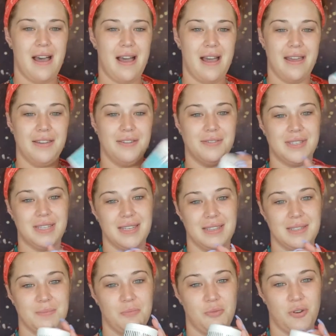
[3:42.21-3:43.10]
I use
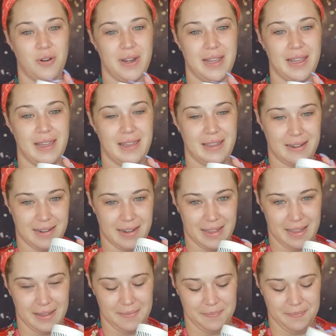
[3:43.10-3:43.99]
these morning and
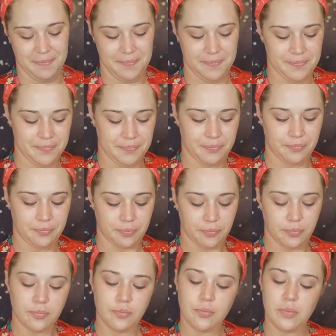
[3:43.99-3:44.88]

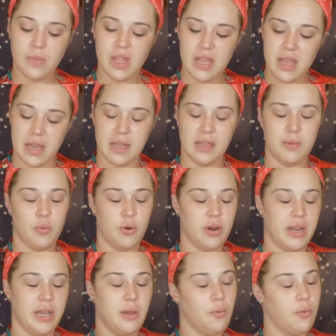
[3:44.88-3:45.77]
night. In the
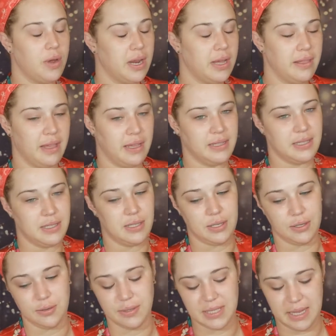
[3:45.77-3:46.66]
morning, what I like to do
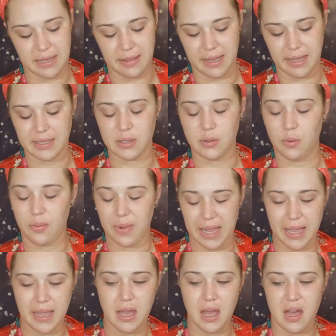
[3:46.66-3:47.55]
is I like to
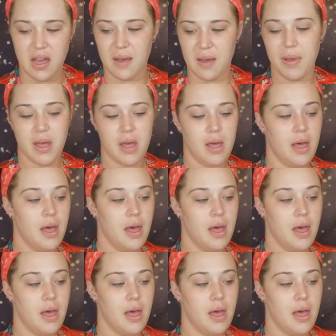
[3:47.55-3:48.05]
wake up,